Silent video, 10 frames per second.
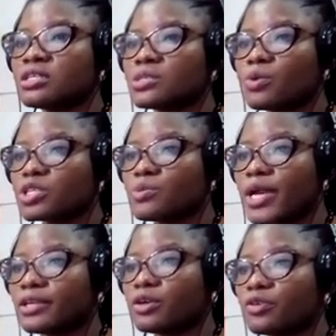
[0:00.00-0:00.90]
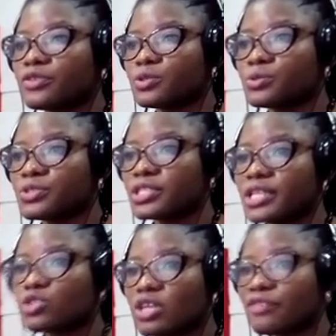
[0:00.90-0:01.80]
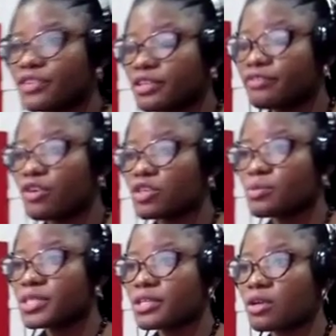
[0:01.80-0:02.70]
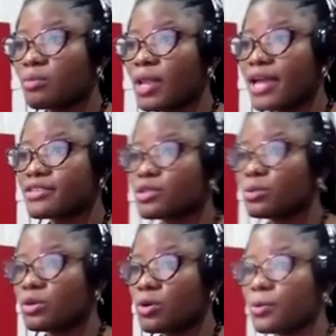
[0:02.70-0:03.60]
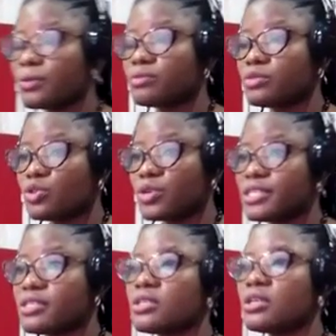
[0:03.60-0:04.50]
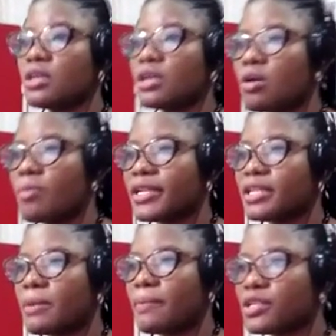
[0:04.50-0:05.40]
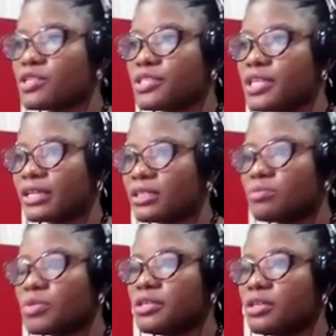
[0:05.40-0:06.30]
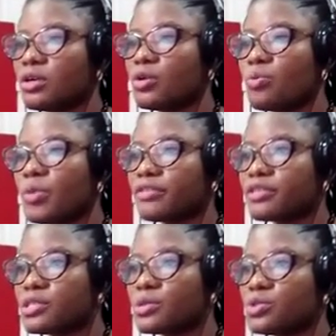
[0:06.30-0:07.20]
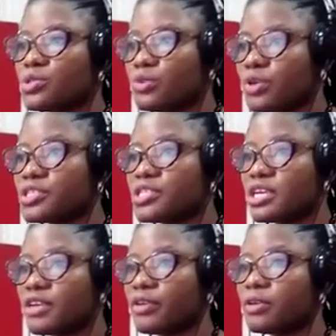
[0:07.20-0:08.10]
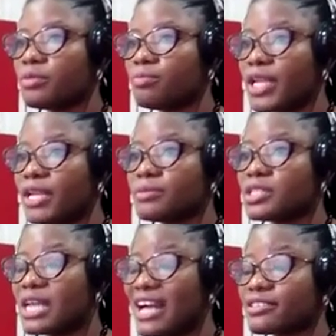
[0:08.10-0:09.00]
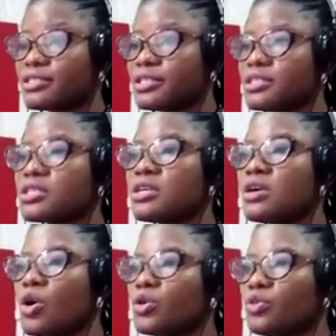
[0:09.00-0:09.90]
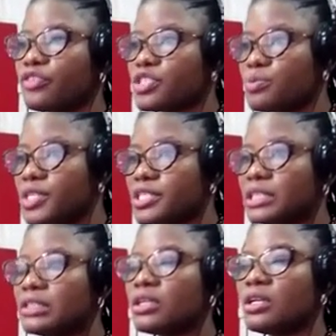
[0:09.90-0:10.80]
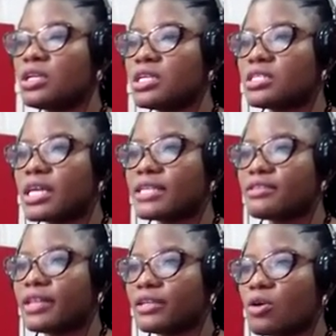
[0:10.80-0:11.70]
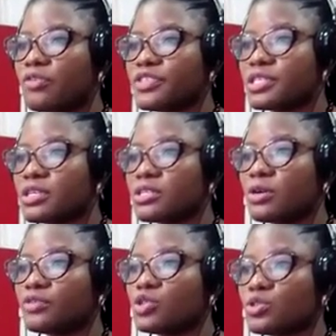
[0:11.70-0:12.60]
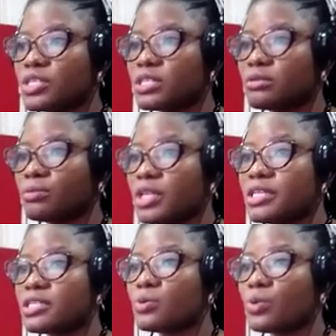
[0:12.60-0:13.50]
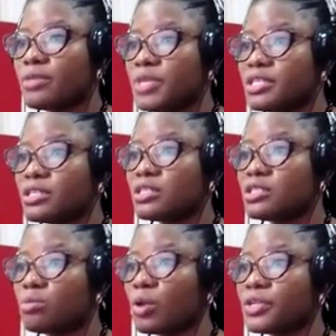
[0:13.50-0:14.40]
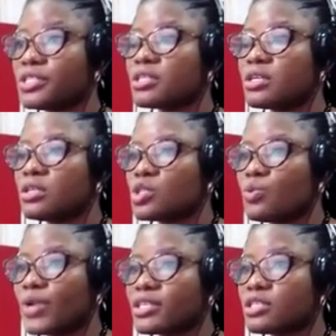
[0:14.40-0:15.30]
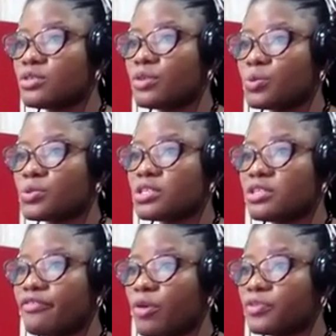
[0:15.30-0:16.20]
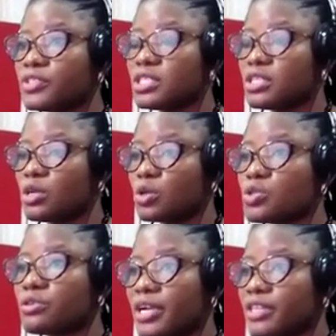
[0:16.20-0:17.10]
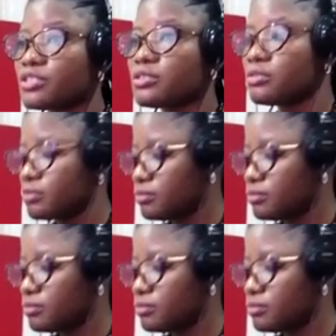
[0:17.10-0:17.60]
Spokesman of the Ogun State Traffic Enforcement and Compliance Corps, Trace, Commander Babatunde Akimbi, who made this known to Rock City FM, blamed the accident on overspeeding. He says that officers of Trace and police were immediately deployed to rescue those involved in the auto crash